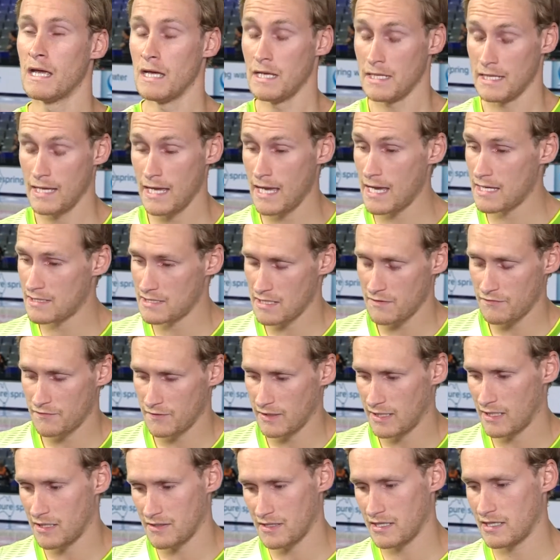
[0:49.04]
Yeah,
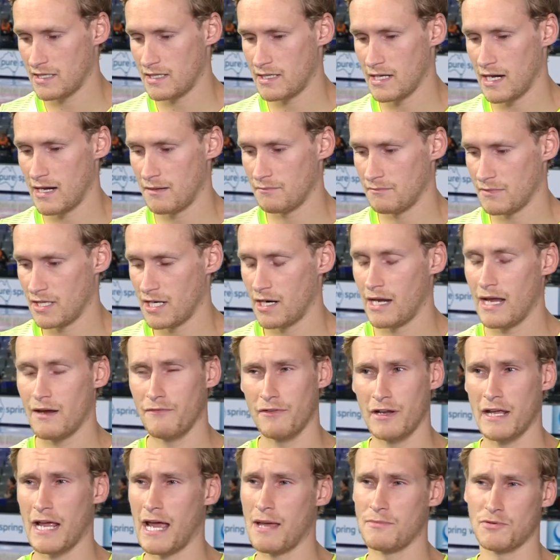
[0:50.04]
definitely. I think, you know,
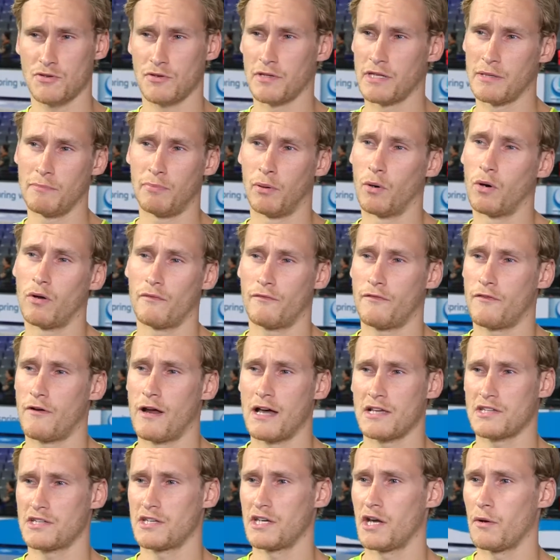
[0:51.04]
every game's really important for
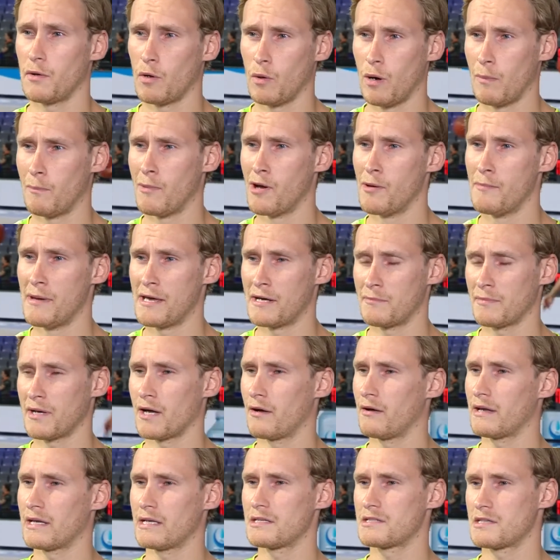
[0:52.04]
us. You know, we want momentum
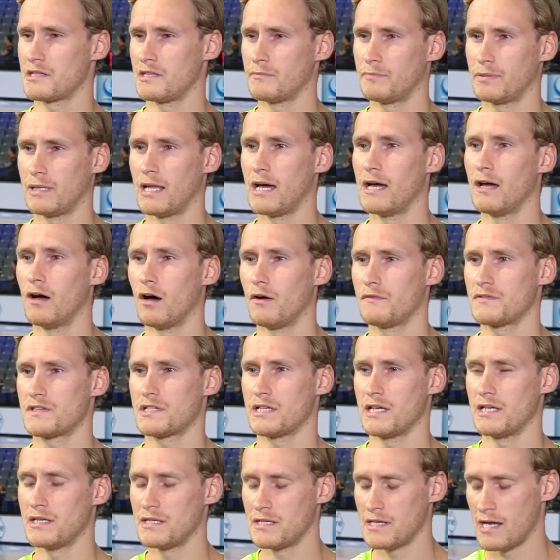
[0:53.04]
going into the
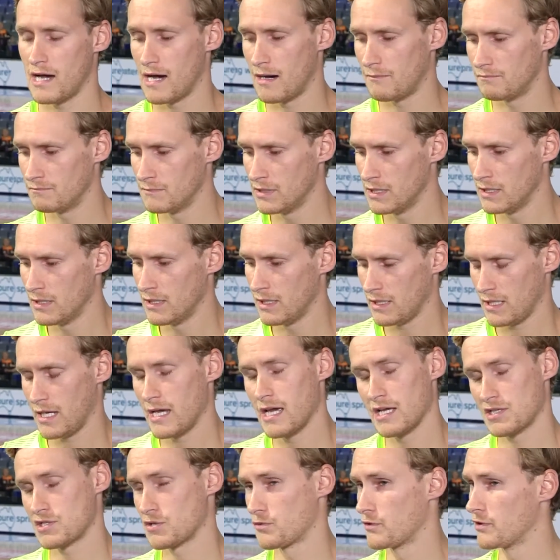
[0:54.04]
playoffs and,
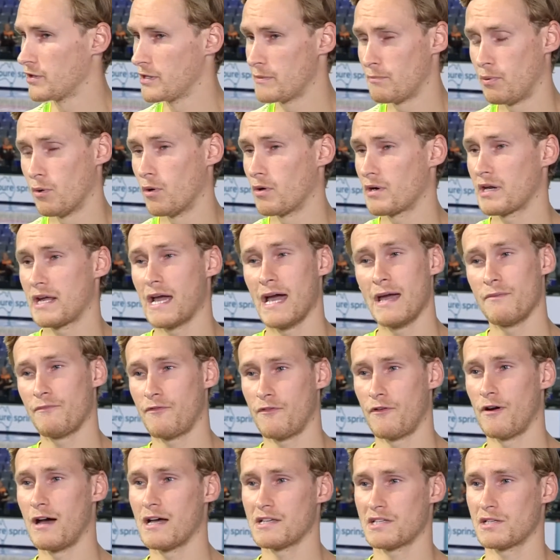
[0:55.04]
yeah, it's a really important game
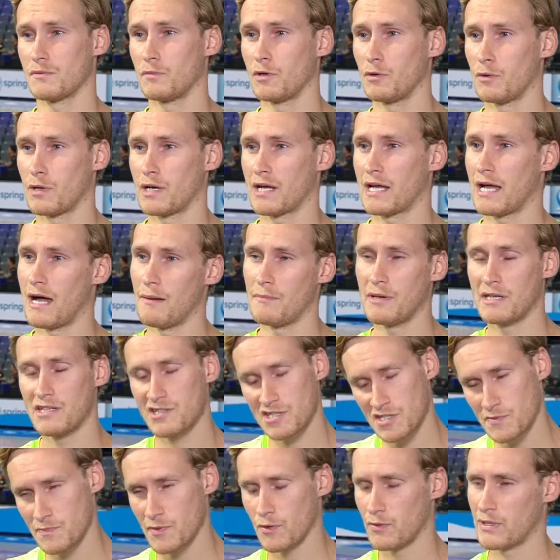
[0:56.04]
for us and we want to come in
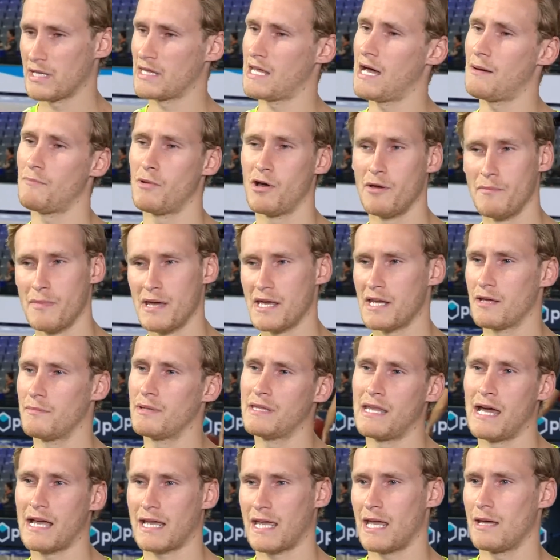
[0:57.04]
just building that momentum
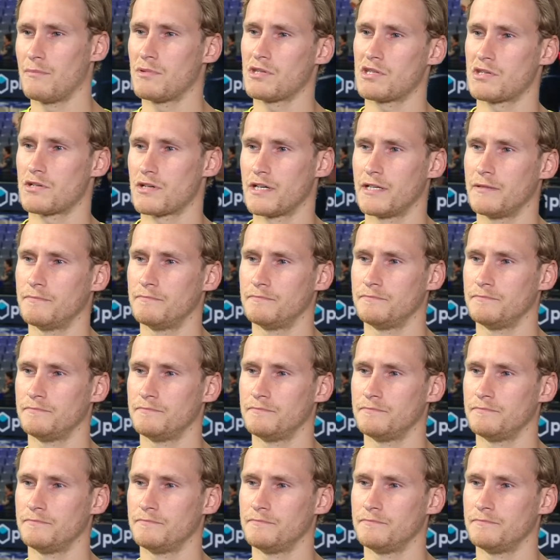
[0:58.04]
and that chemistry.